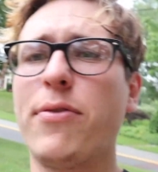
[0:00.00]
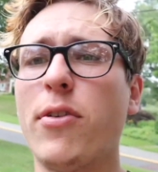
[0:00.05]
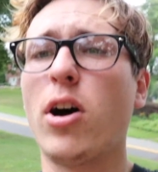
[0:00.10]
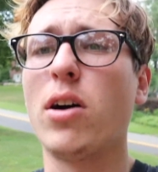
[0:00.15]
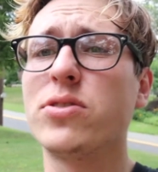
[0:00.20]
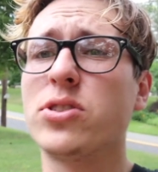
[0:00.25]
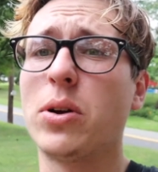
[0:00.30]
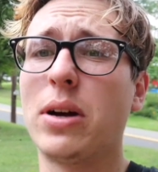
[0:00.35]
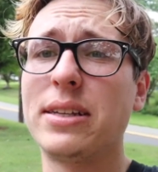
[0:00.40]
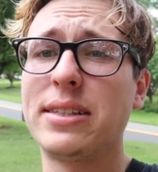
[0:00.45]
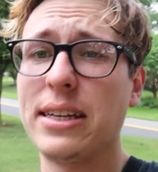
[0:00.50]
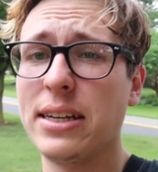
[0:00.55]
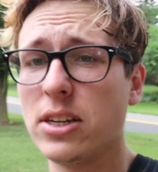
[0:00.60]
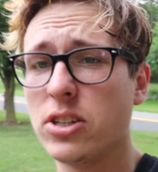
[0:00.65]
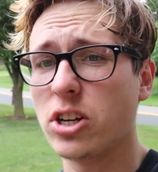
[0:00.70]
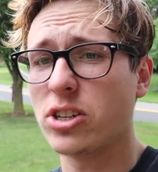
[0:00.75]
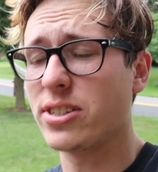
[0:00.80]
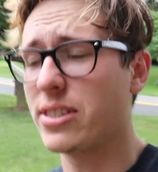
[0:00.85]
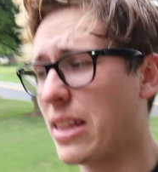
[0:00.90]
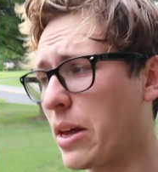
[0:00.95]
off, so I did
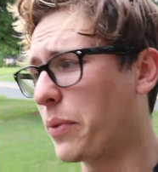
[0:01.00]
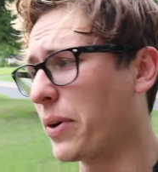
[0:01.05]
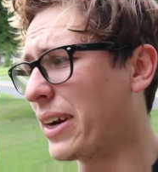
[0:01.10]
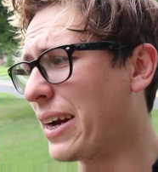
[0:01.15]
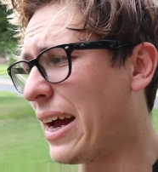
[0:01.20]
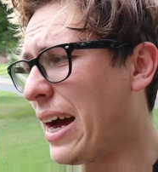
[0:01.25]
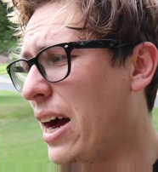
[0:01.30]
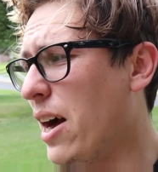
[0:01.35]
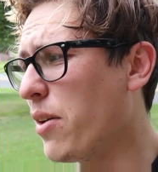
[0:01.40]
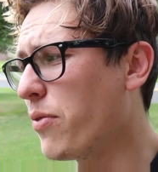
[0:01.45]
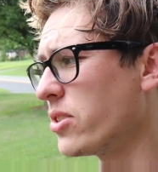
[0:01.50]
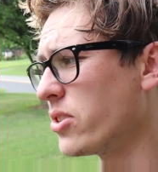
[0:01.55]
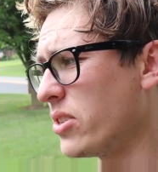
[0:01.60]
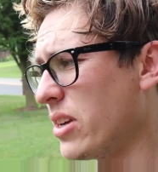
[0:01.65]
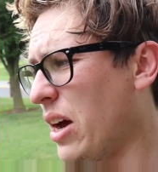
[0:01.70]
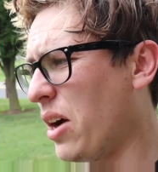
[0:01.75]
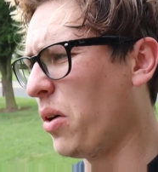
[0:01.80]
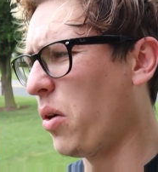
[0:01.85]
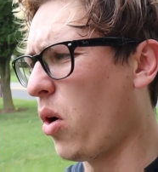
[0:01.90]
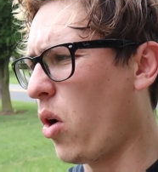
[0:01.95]
adjust it that 1.5 rings. So
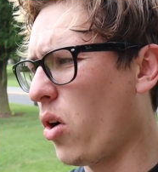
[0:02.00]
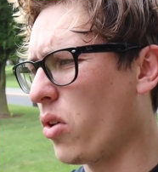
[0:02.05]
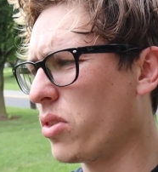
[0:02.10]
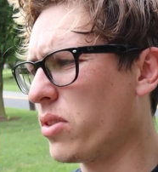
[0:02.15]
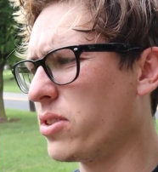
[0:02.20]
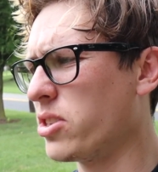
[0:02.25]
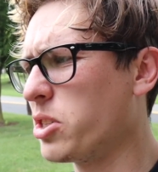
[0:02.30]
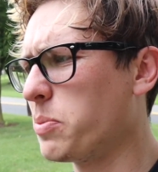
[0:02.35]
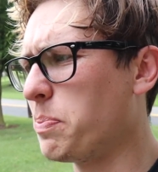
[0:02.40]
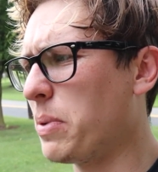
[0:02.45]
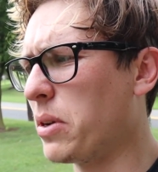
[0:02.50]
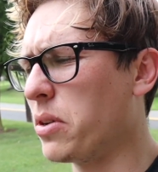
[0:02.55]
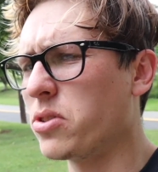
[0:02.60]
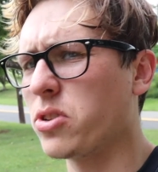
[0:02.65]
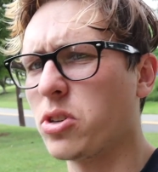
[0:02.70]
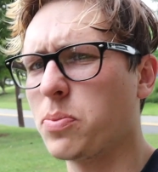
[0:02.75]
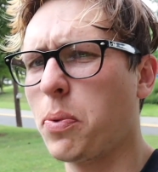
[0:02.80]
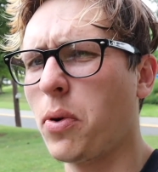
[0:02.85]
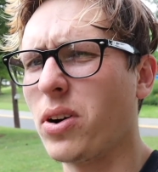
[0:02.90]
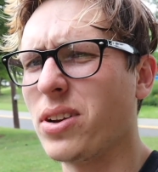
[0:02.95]
now all the spindles
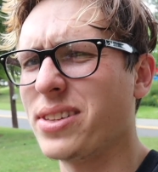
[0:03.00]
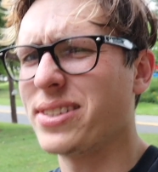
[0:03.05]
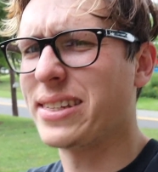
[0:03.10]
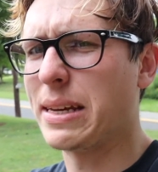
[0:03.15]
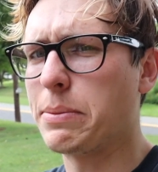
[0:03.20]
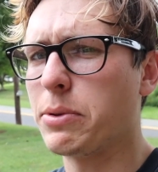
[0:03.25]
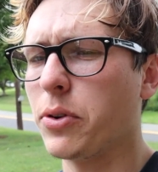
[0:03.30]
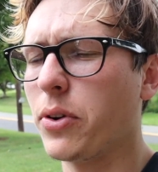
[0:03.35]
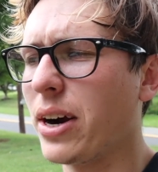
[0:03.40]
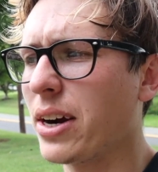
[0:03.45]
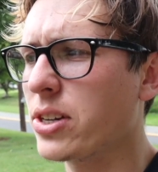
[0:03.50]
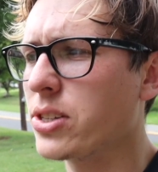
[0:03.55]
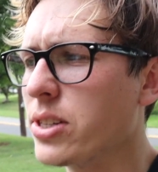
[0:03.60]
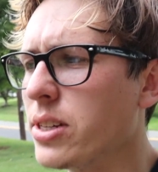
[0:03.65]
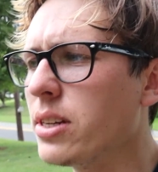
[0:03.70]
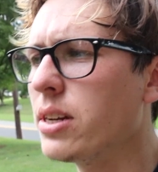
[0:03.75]
are pointing the same direction,